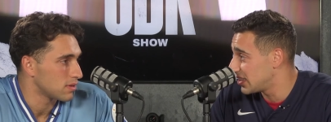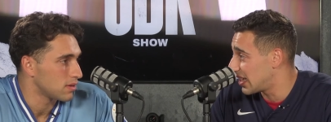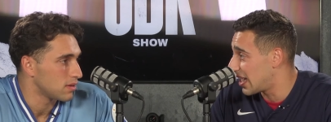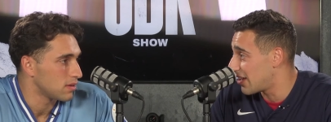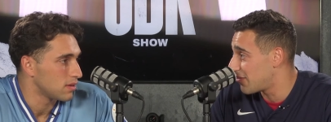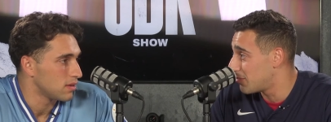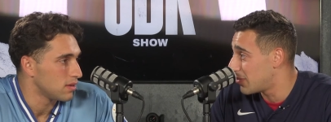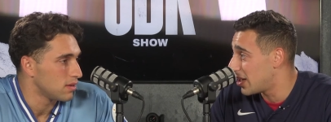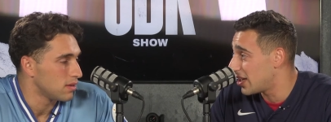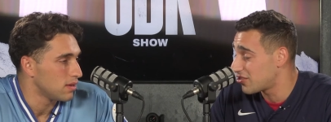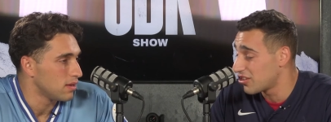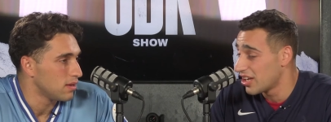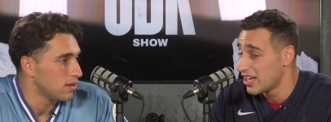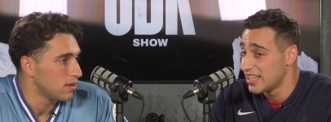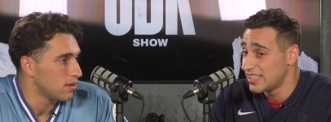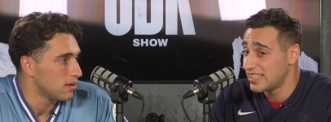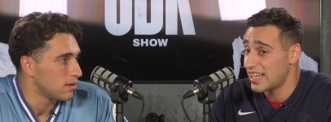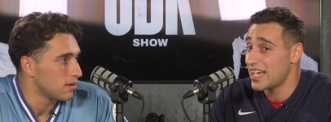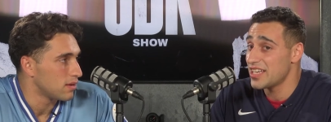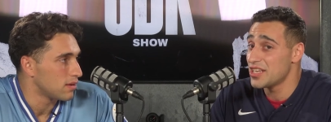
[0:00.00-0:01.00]
Speaker 1: didn't have much.
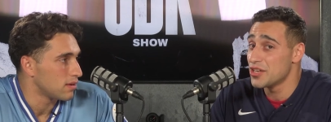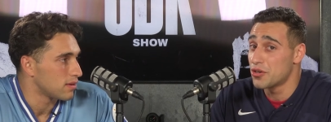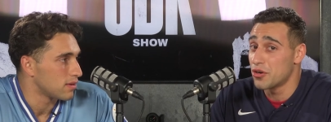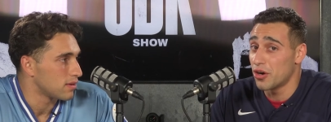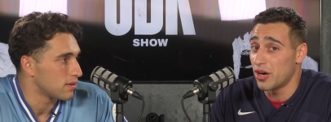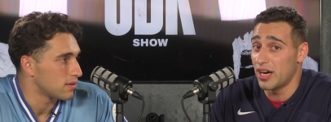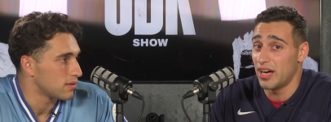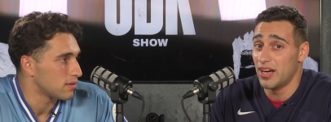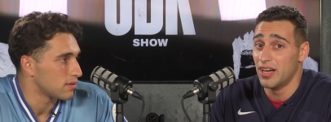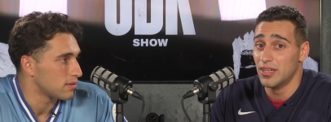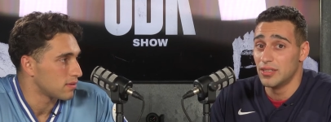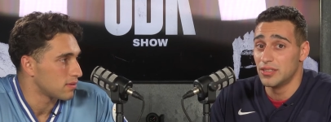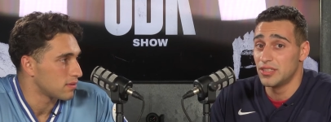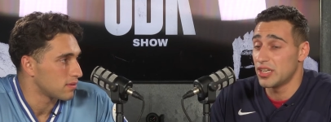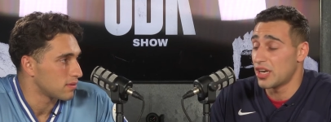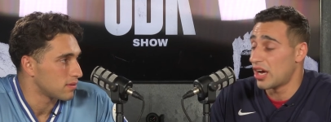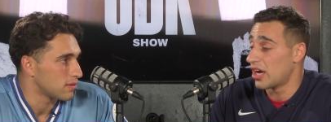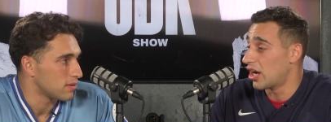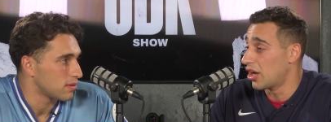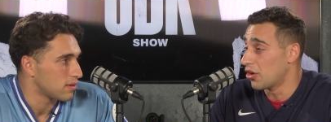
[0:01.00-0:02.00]
Now you got
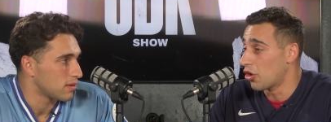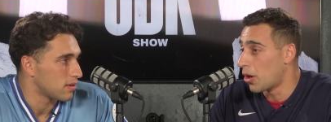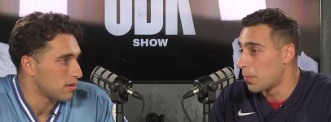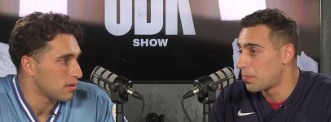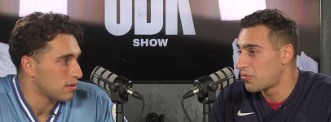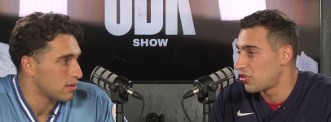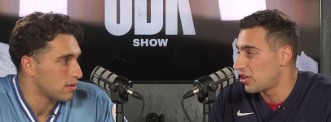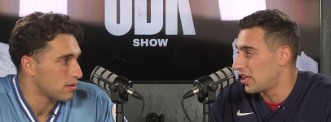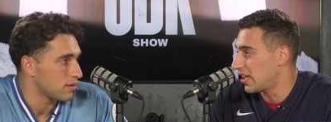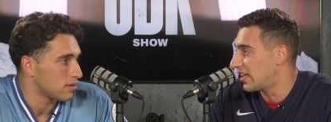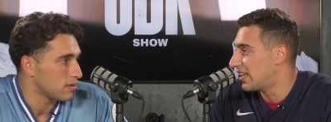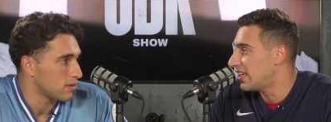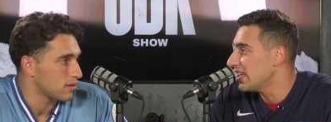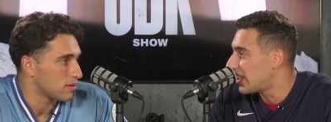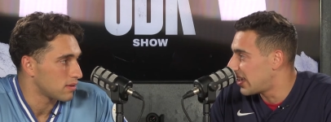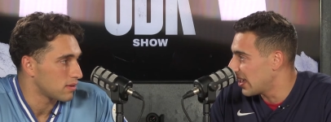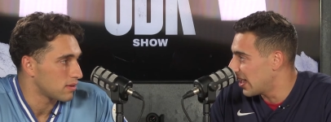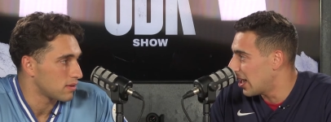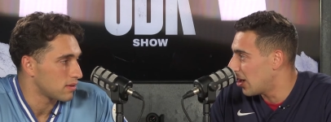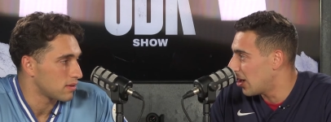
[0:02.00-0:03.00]
you know an option in
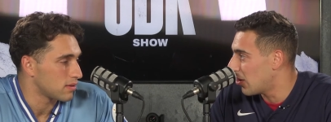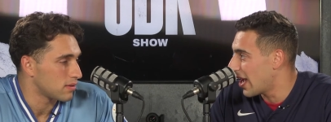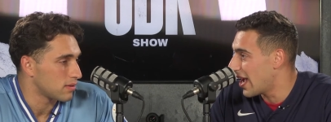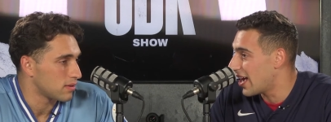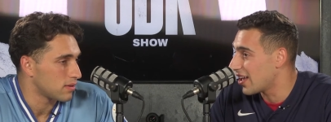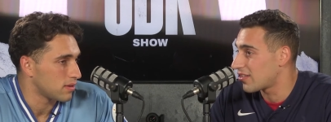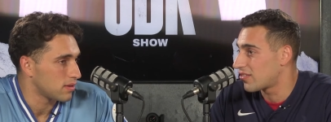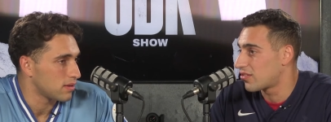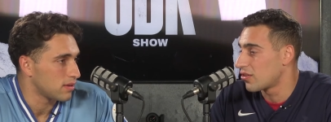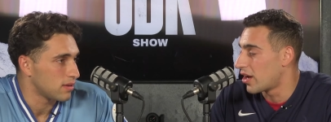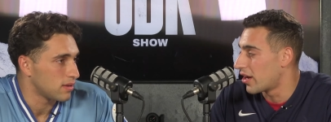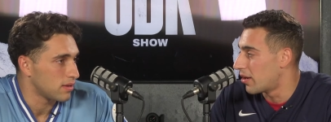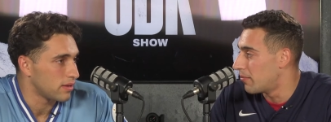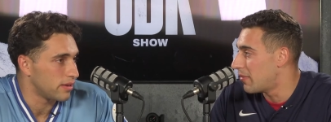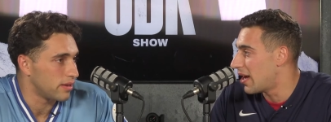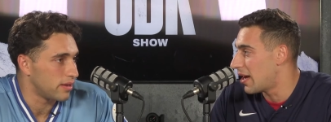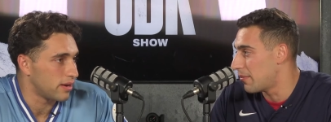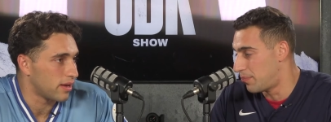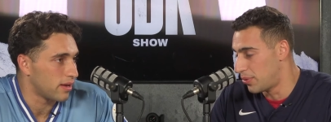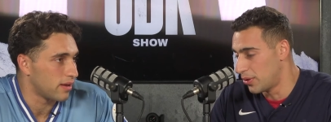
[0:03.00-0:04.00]
Kikau outside of
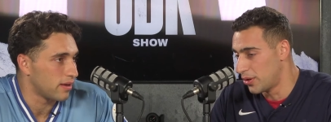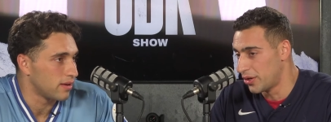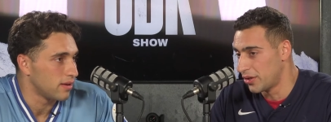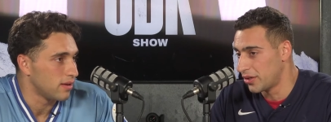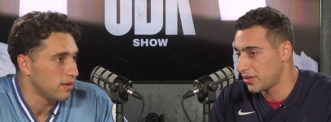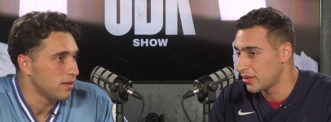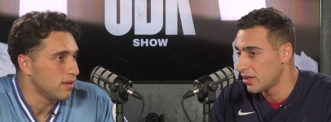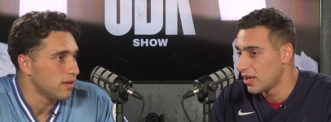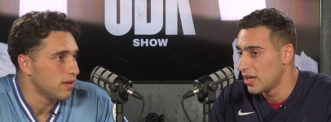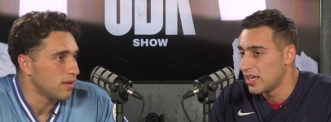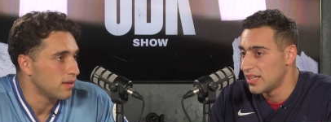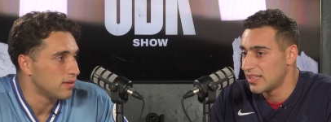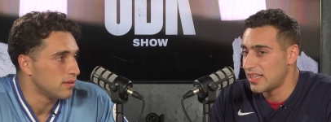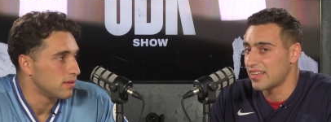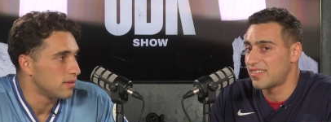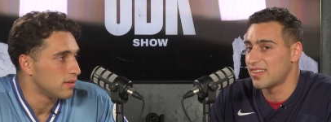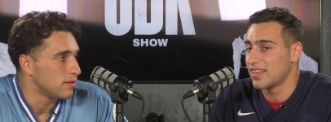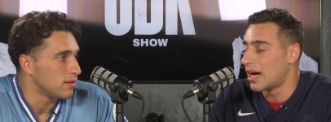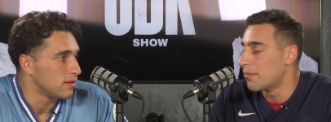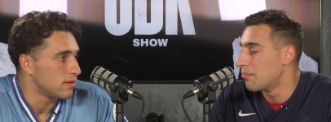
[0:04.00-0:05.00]
Matt uh-huh. Burton.
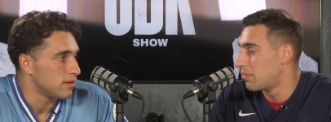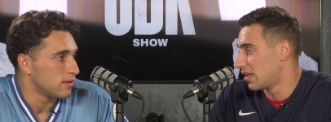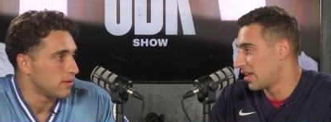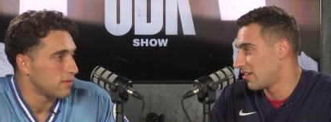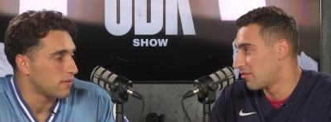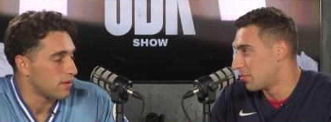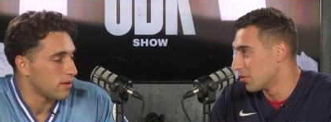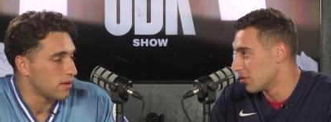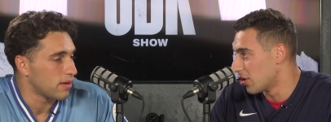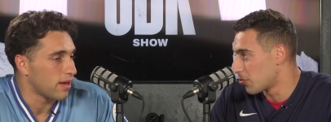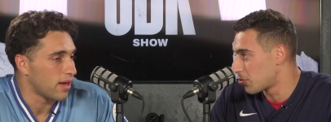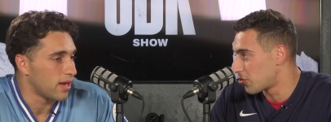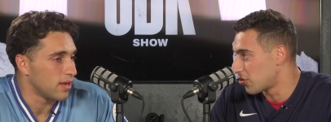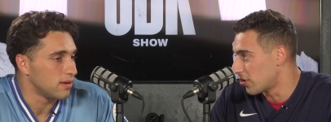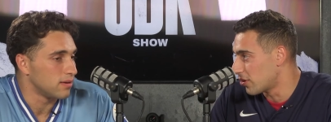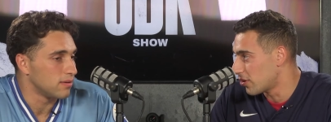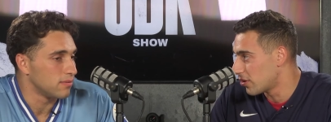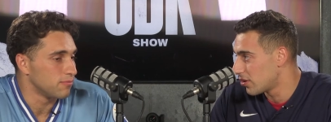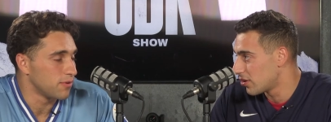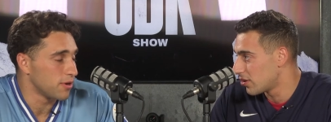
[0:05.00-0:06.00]
That's an unbelievable option.
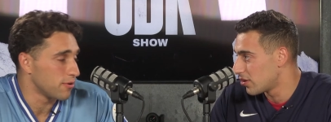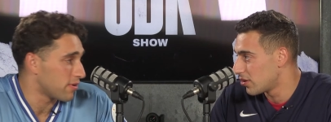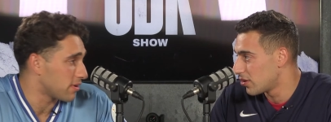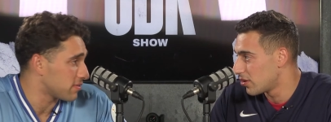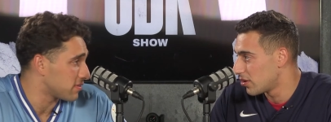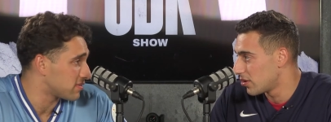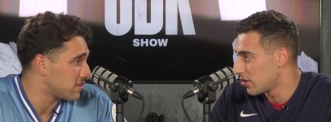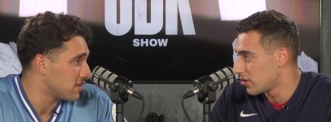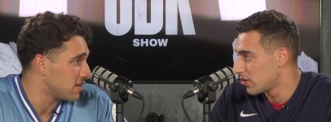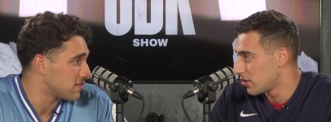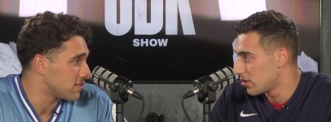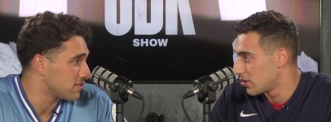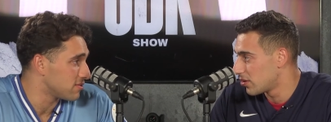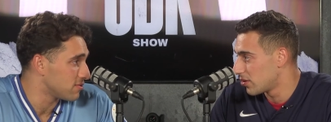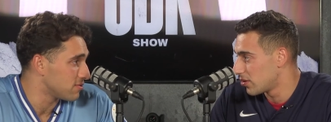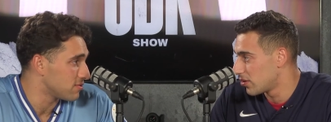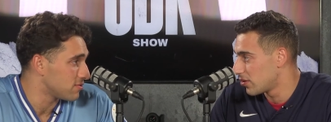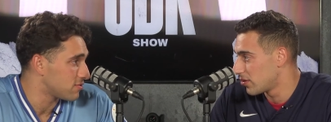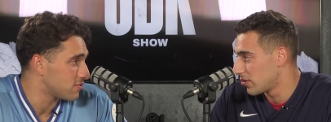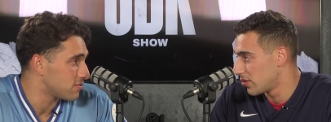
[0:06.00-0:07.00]
And
Speaker 2: we were at the season
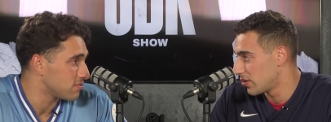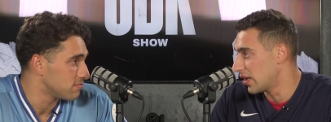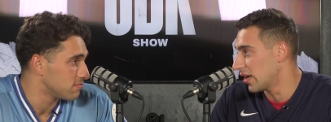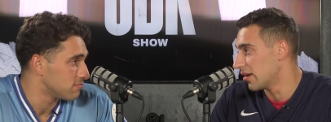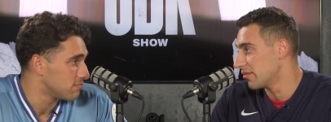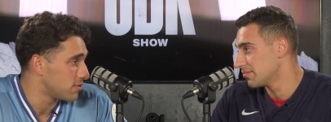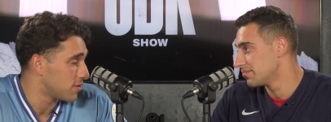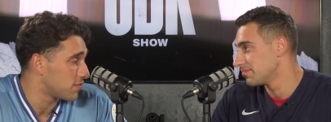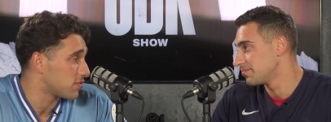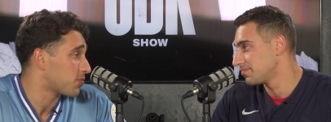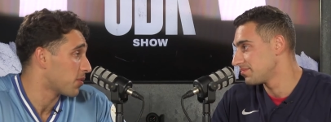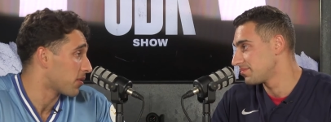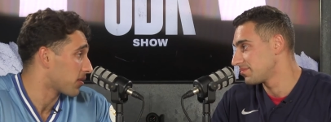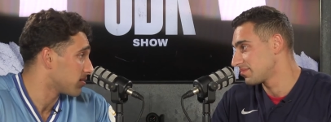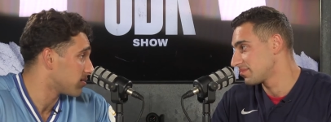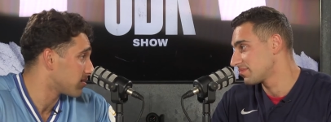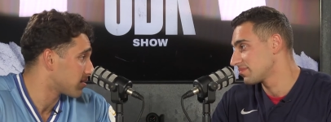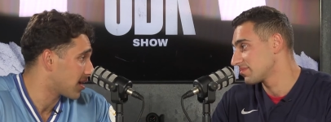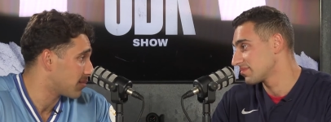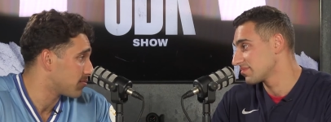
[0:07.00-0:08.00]
launch. Yeah. We've
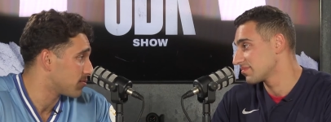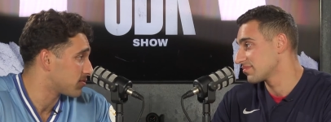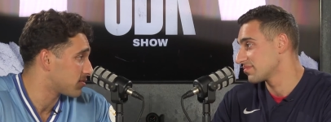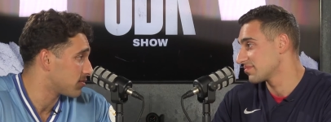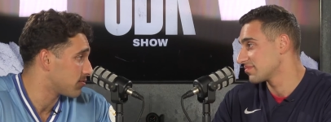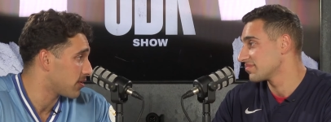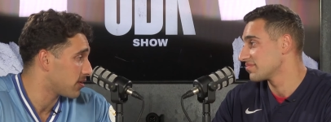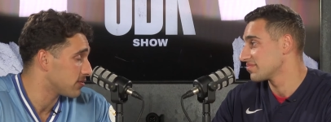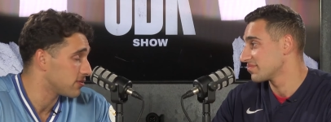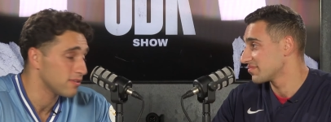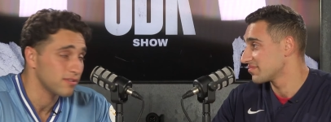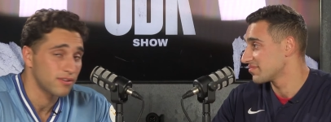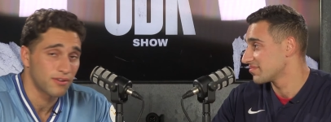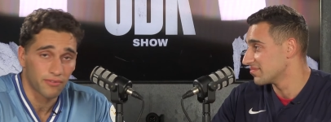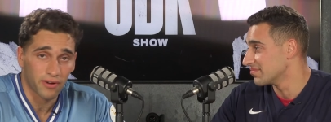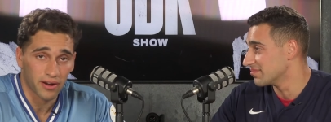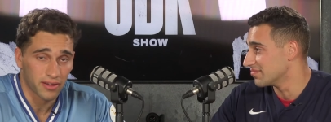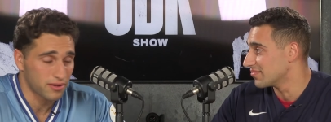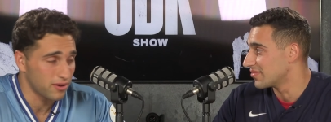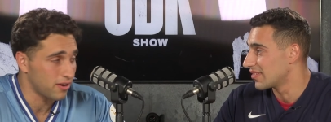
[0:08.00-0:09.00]
spoken to Cameron Ciraldo,
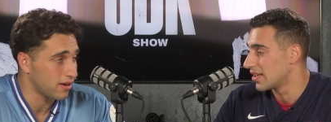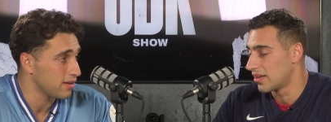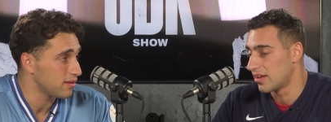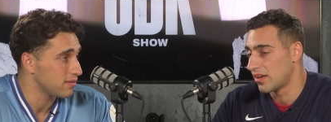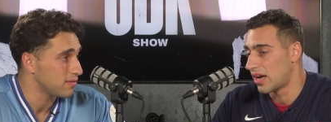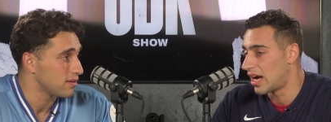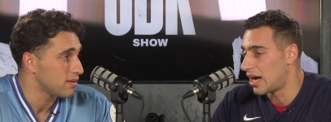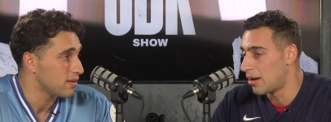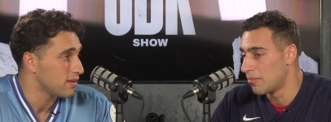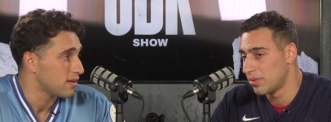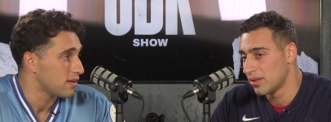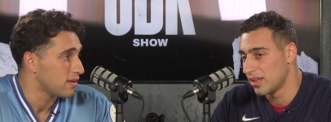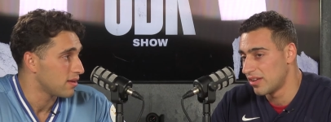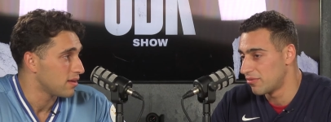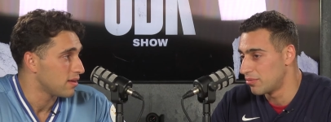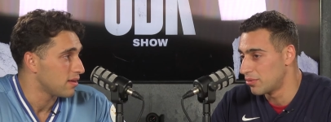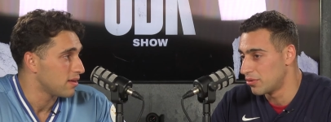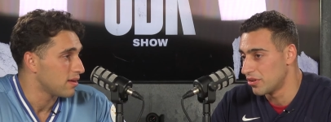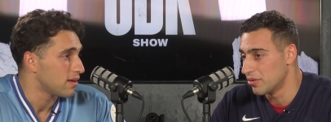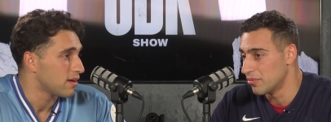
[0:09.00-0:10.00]
great mm. guy.
Speaker 1: Unbelievable